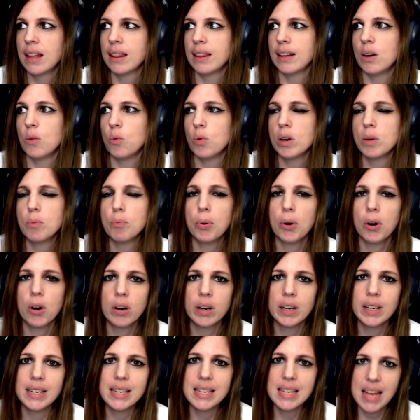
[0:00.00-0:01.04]
That one
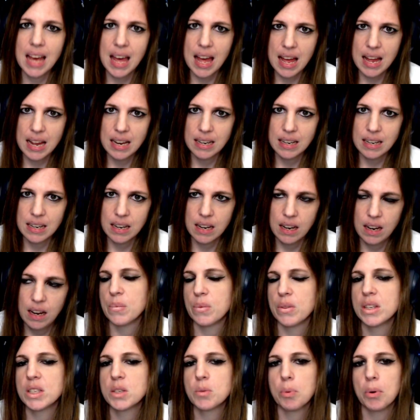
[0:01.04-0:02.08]
part in Yen,
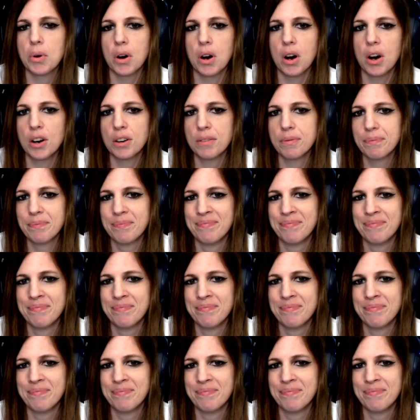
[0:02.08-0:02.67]
this part.